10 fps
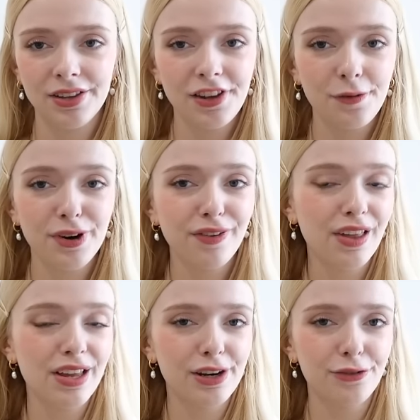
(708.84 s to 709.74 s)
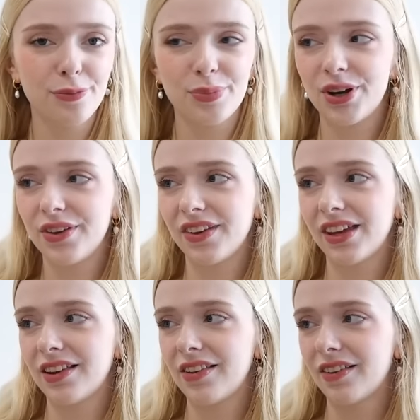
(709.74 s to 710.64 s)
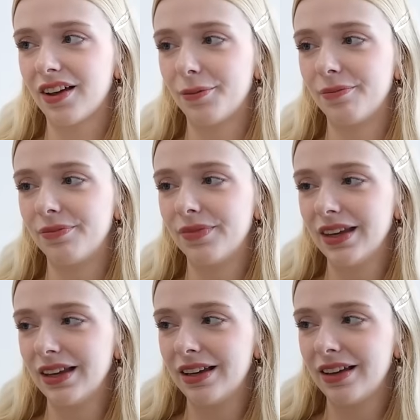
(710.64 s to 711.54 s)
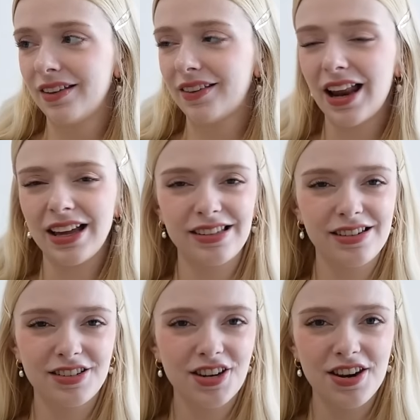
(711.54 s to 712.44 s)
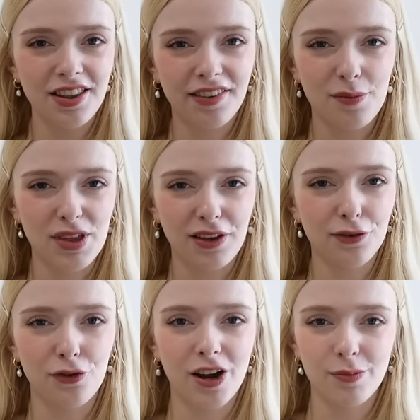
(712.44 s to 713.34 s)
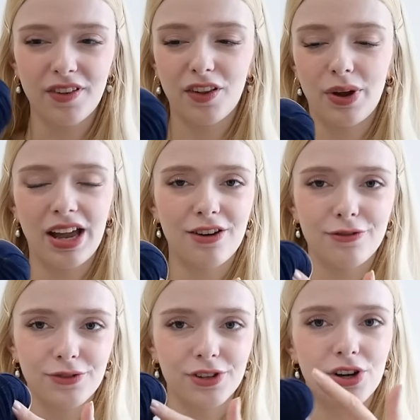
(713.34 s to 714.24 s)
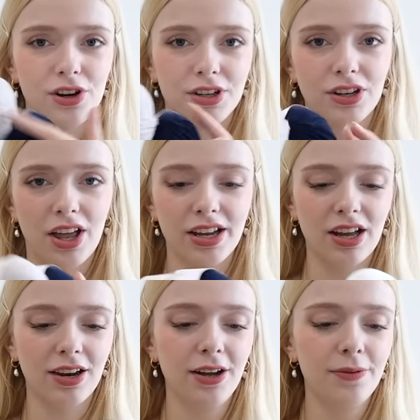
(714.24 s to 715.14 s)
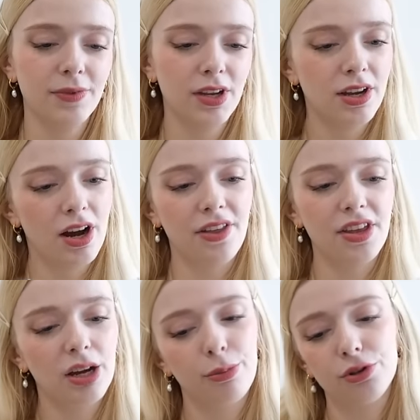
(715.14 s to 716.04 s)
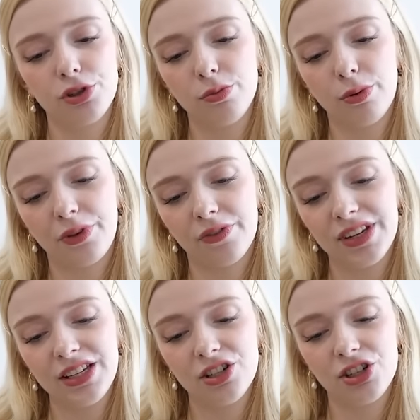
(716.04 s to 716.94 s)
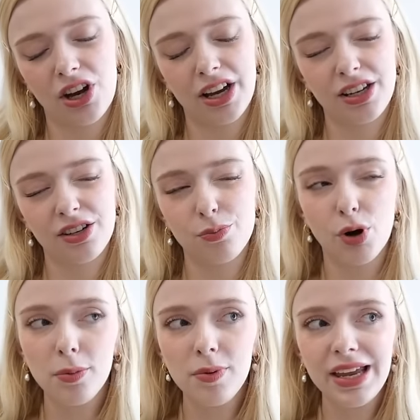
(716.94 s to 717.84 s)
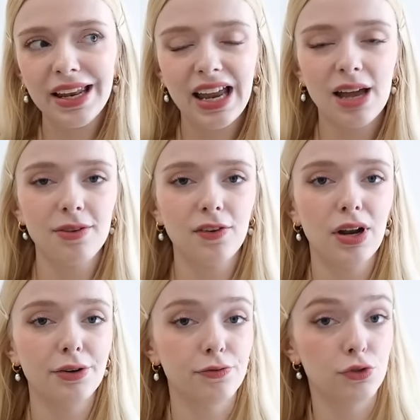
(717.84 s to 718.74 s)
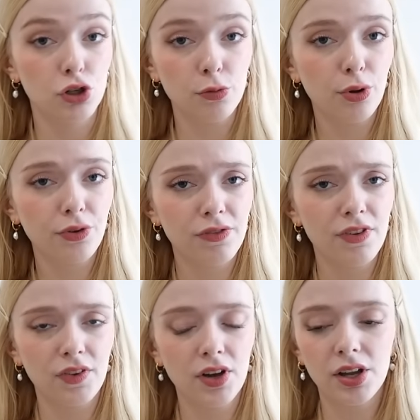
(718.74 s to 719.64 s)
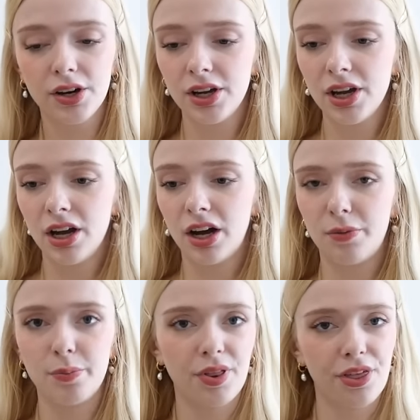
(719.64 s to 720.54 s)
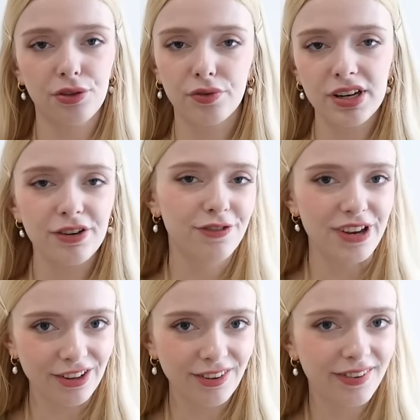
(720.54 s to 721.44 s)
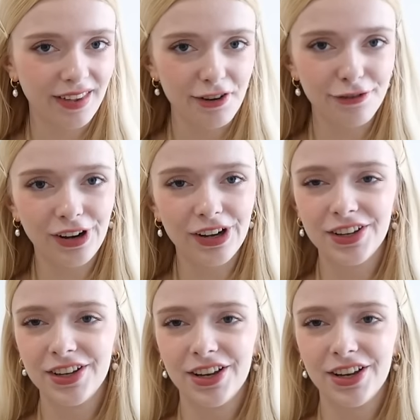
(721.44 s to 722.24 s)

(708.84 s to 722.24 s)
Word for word: This one is slightly different because it's um, selected to knit something striped. So I have a dark and light colour. I think I bought two balls of each. I can probably get a camisole out of two balls of this yarn, um, but three feels safer.